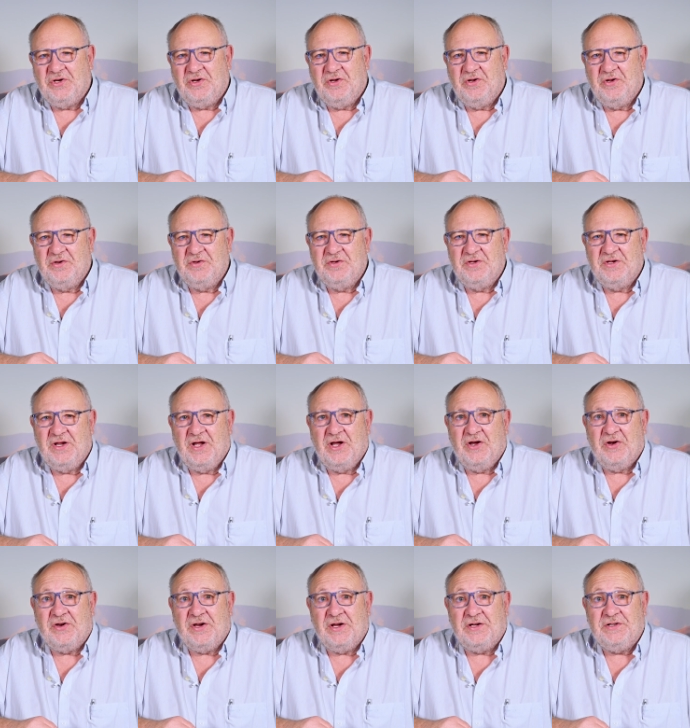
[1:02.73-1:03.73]
on
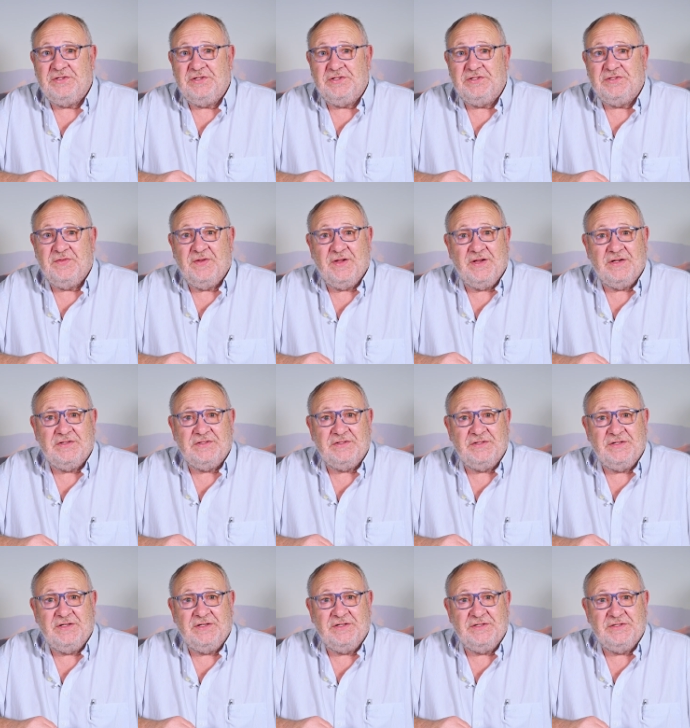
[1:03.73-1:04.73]
our countries that
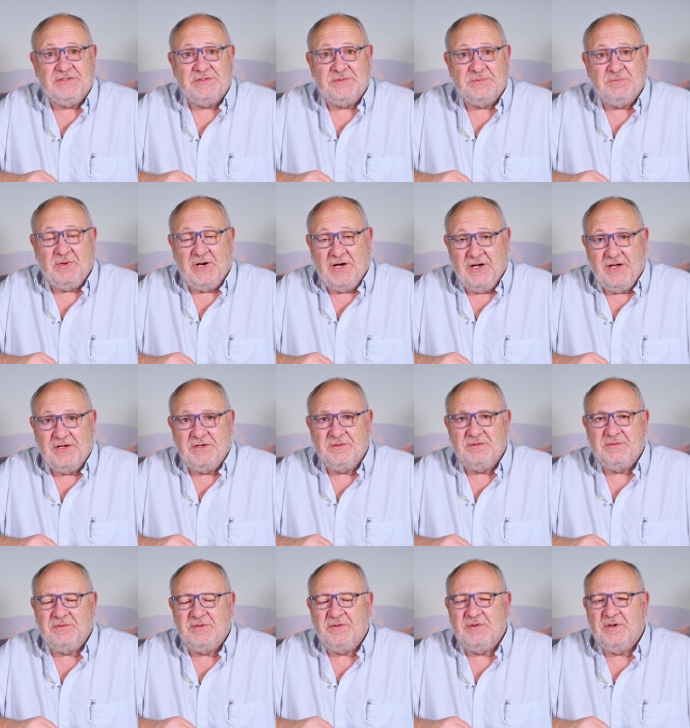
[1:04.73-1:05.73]
is
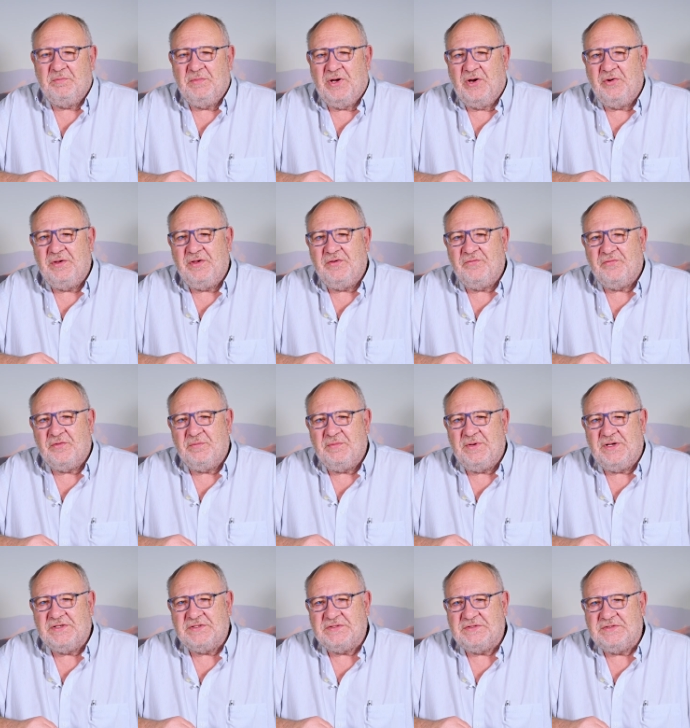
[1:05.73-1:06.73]
buying Mohair from
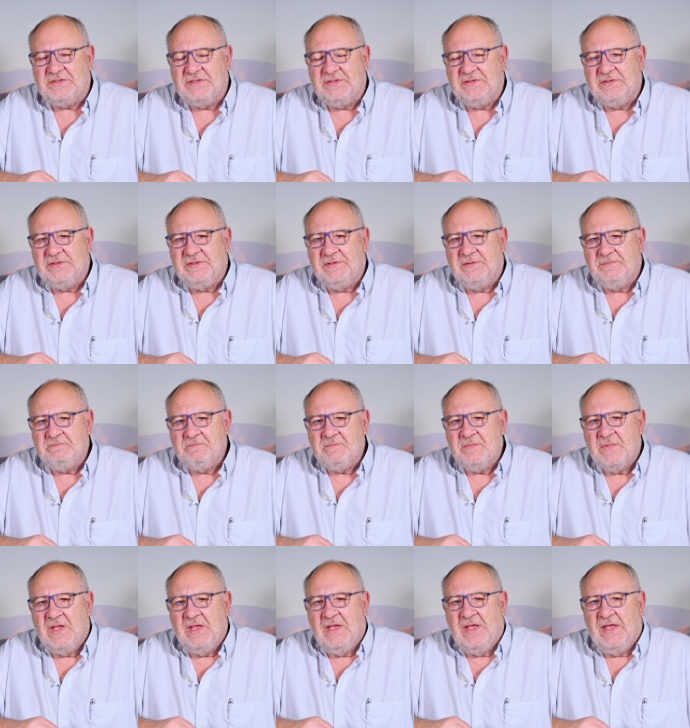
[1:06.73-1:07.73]
us.
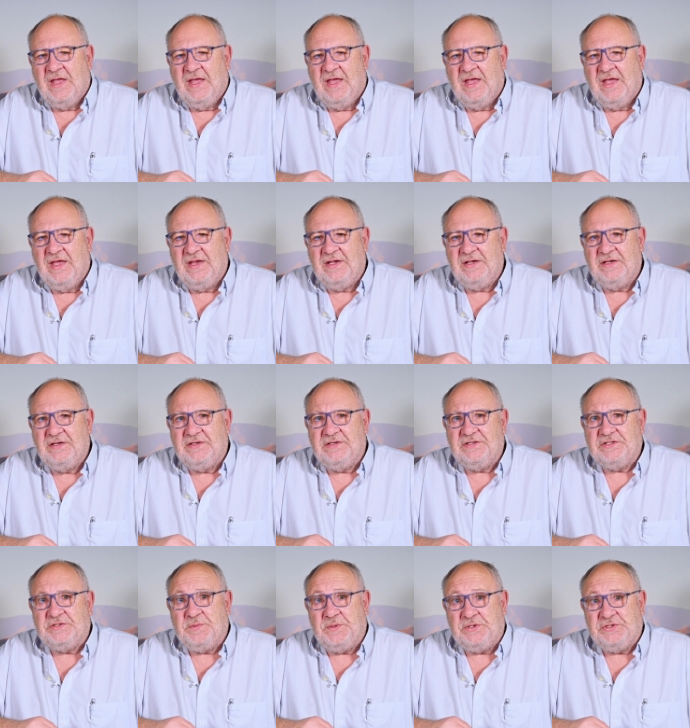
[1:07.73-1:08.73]
And
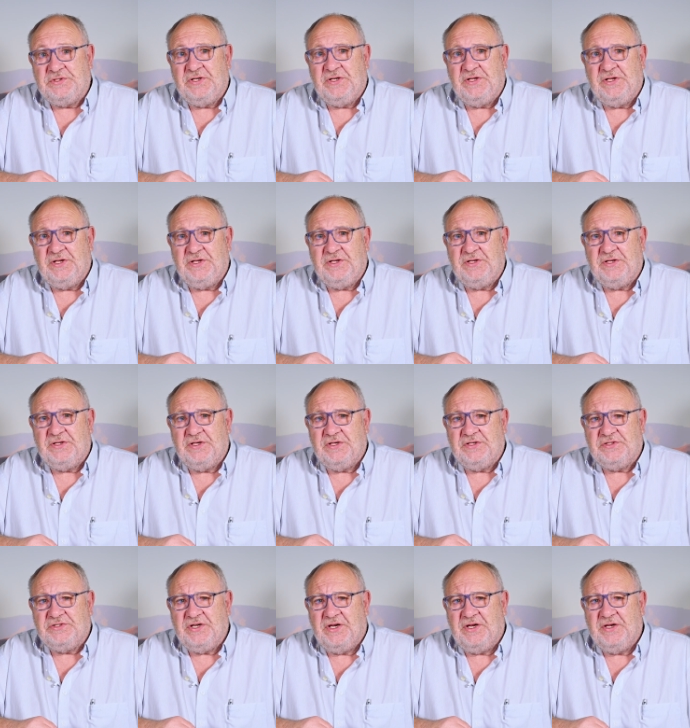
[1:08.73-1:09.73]

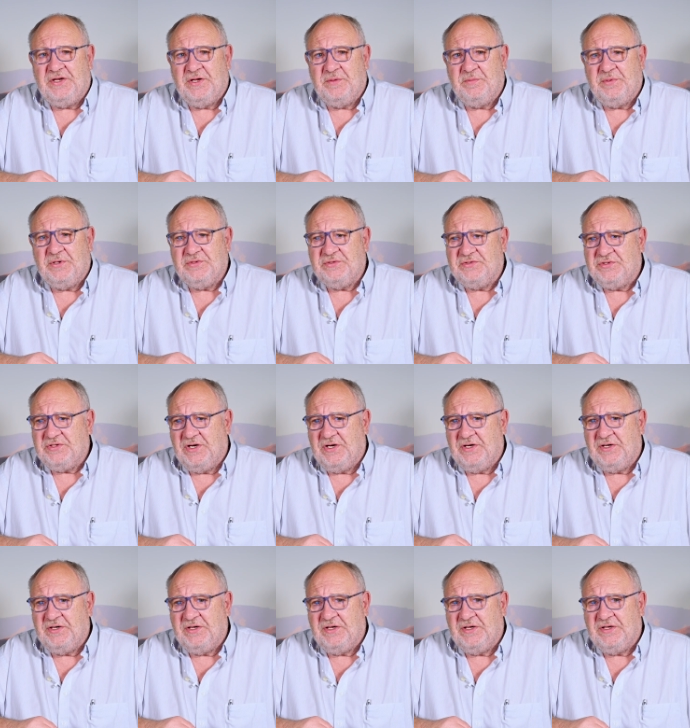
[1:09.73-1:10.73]
especially China, because
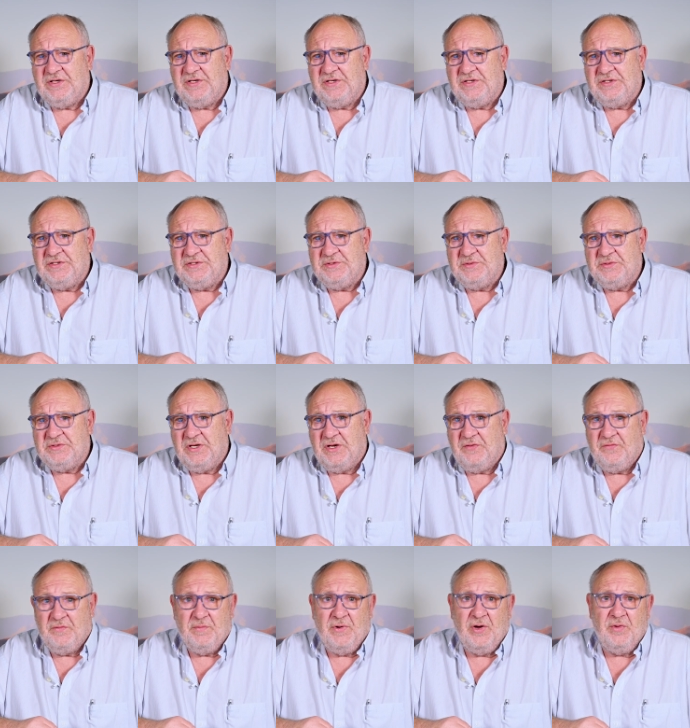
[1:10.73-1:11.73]
China is
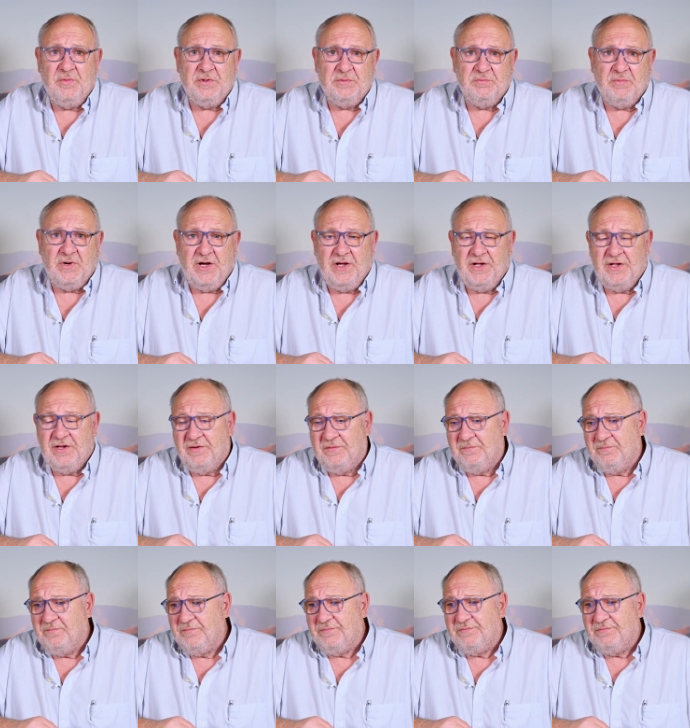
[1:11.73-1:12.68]
at the moment buying